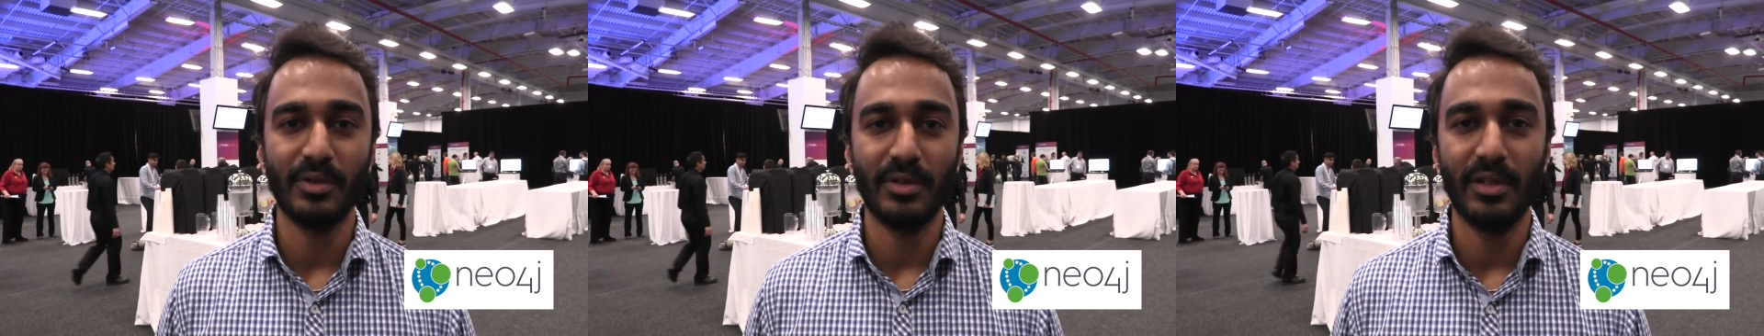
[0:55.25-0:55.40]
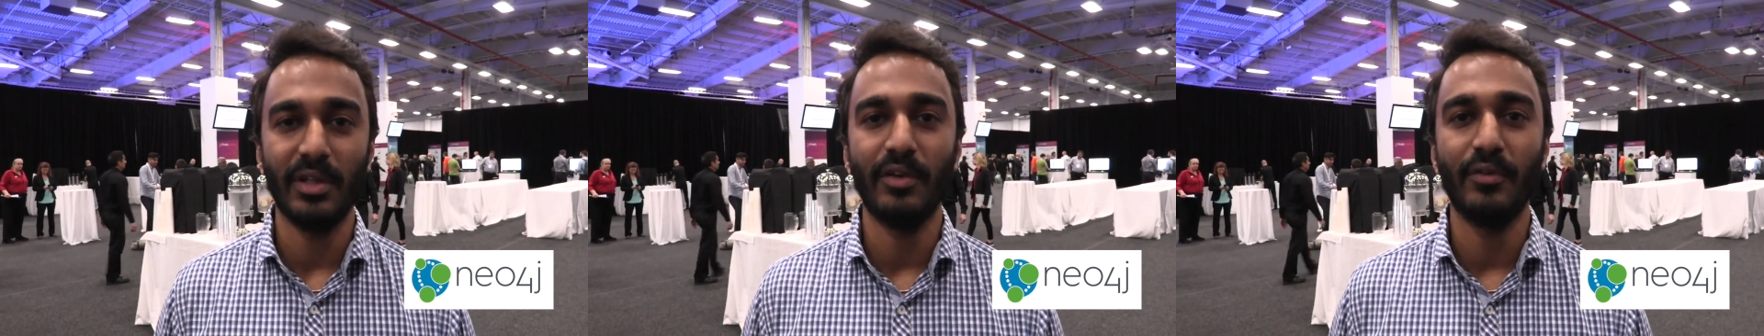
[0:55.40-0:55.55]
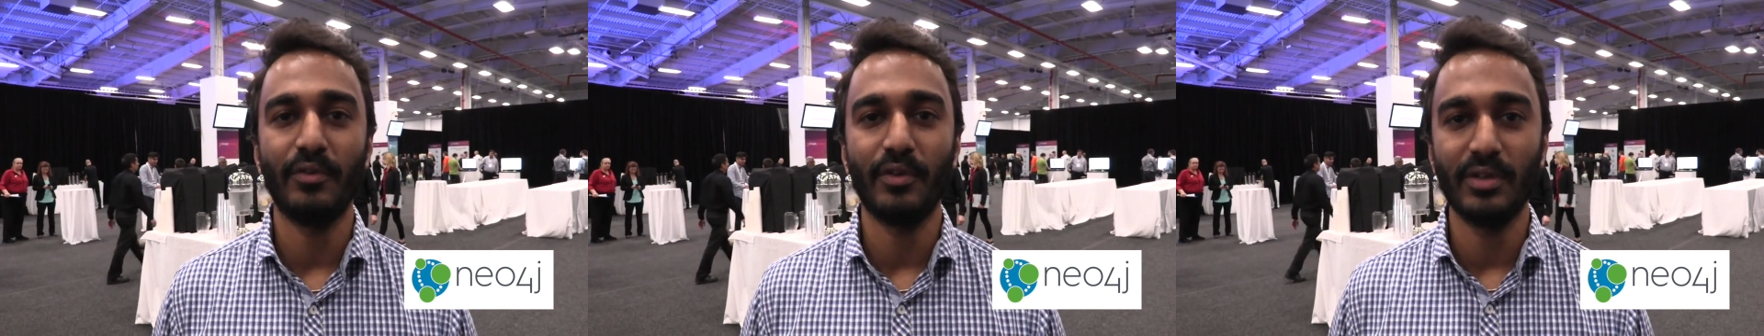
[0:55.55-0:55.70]
with
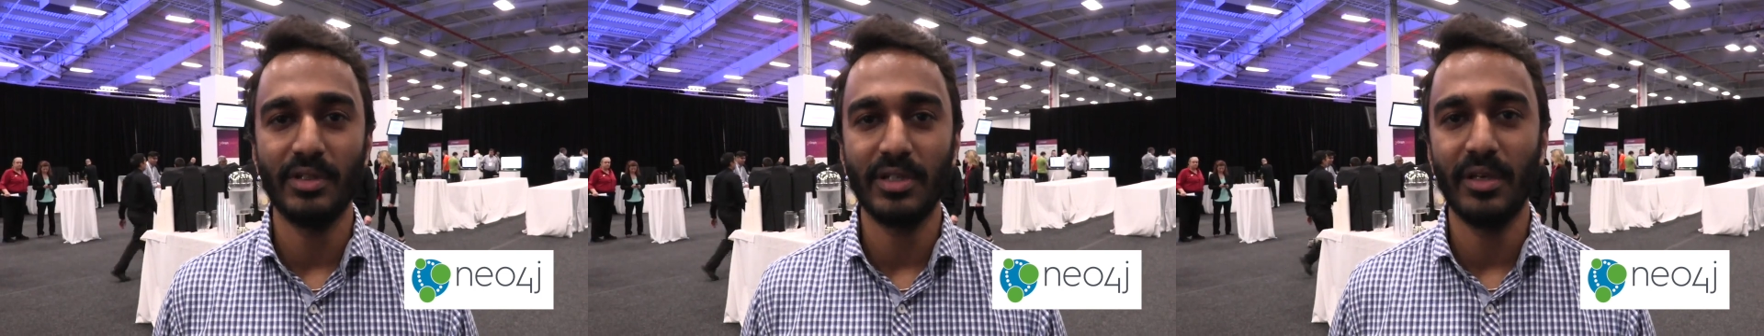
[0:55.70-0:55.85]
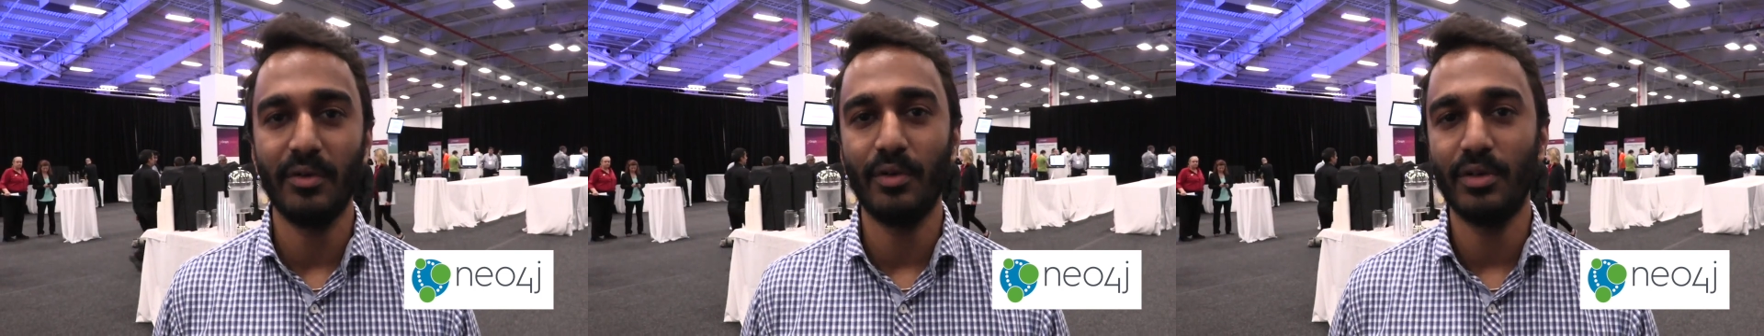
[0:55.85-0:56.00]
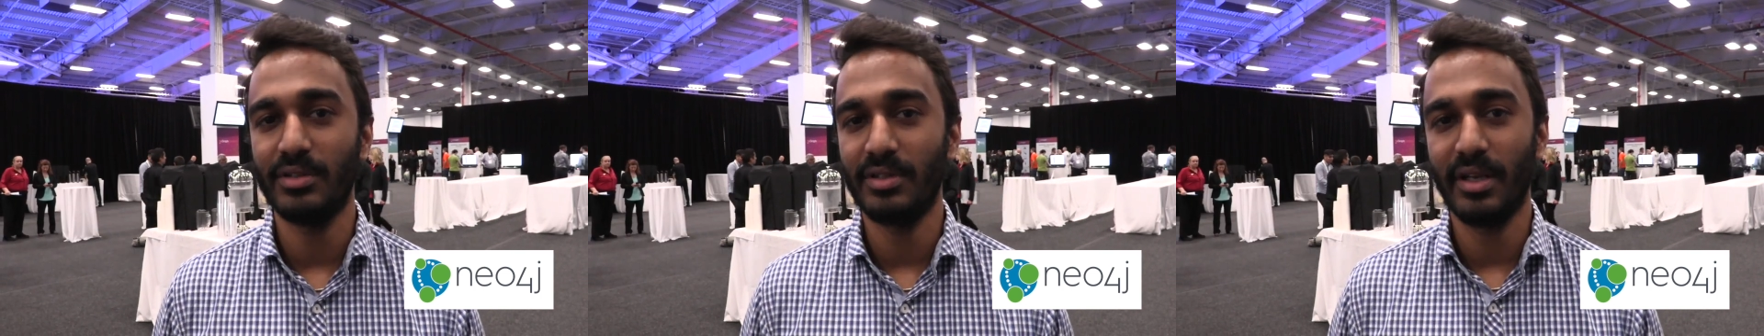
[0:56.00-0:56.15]
Neo four
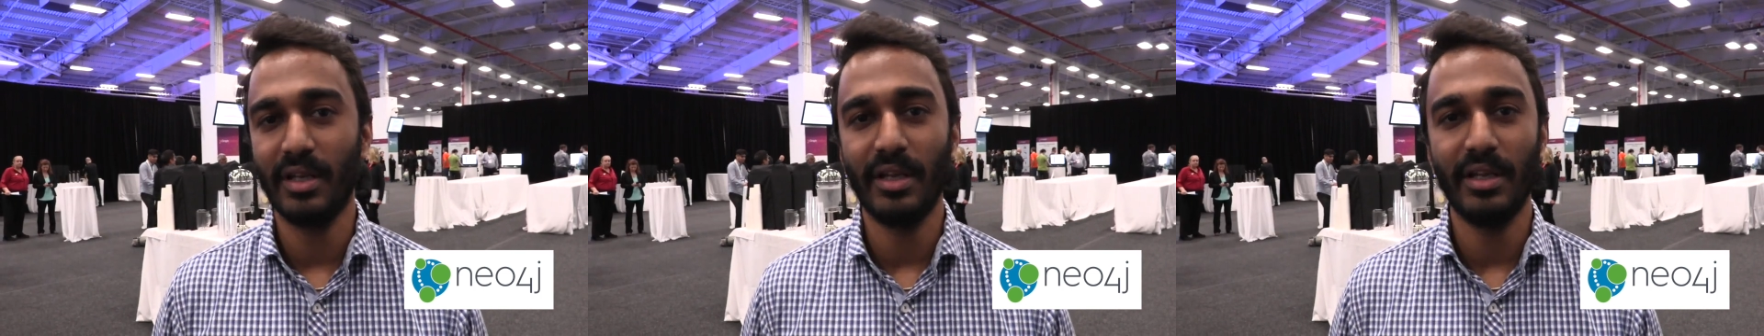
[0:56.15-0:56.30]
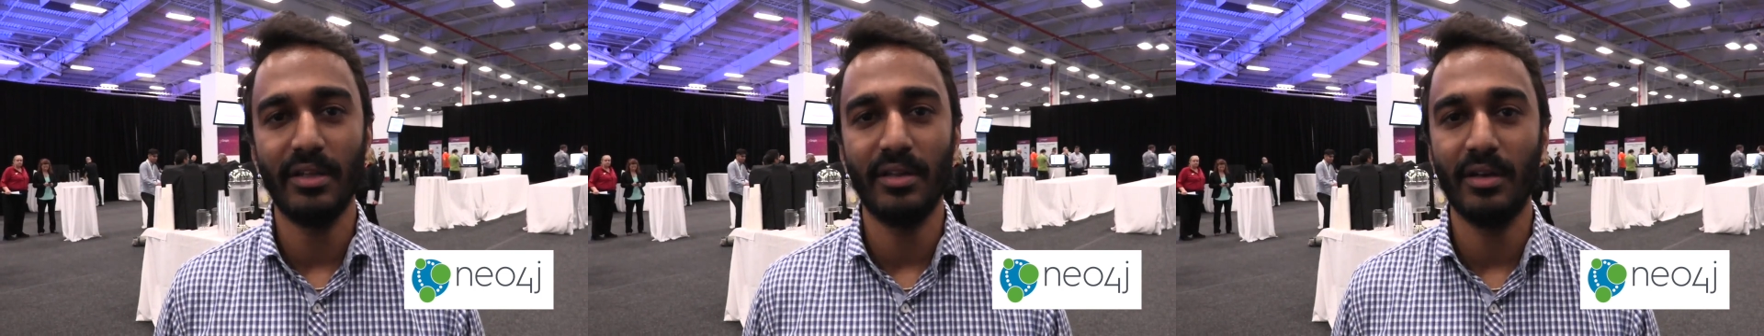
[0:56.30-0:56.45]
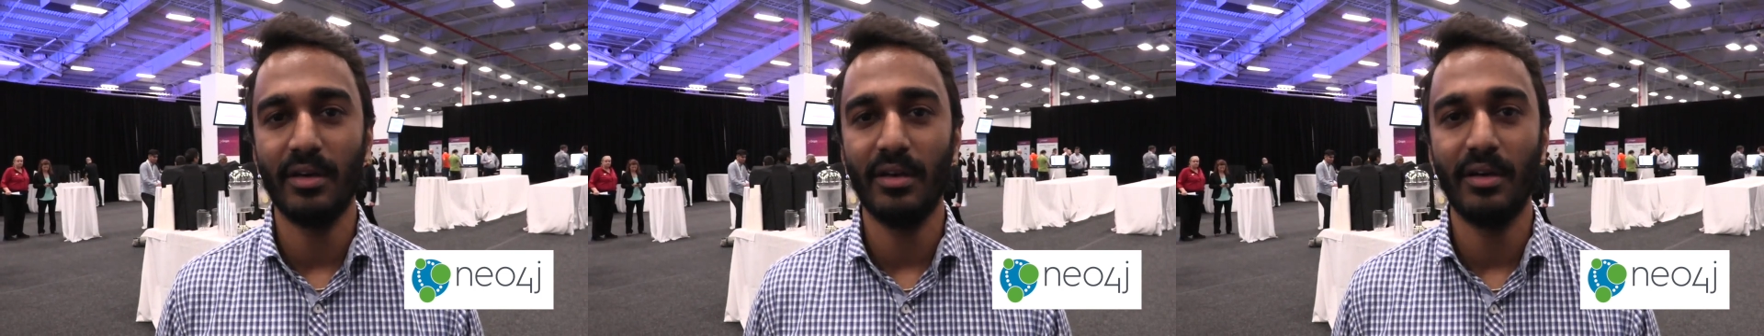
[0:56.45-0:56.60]
J was
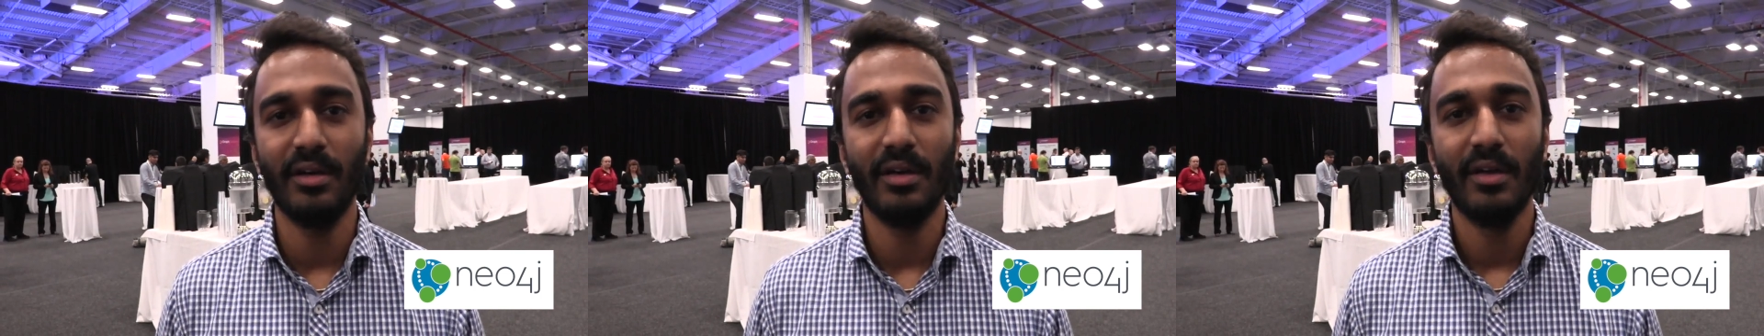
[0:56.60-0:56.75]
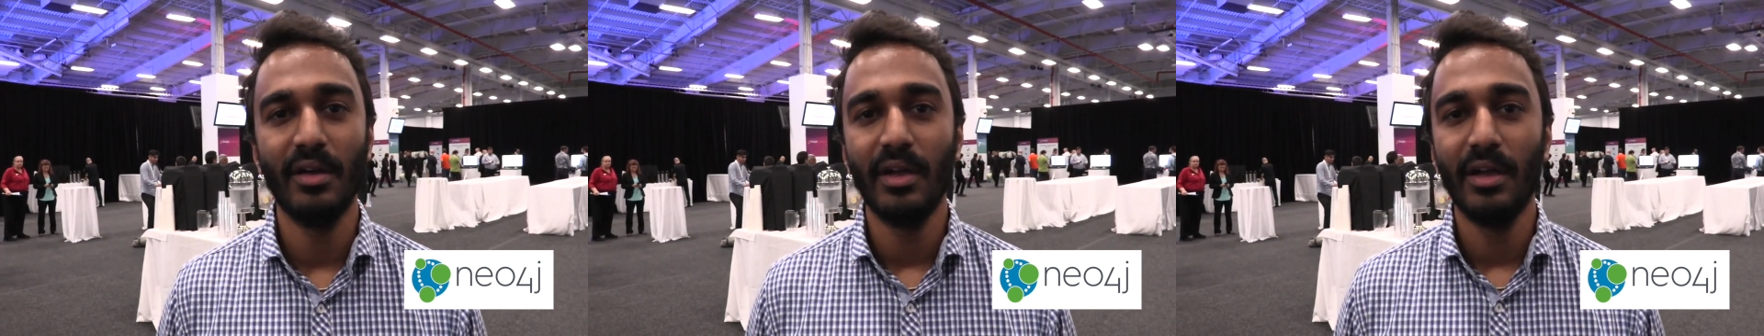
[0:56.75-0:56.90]
really the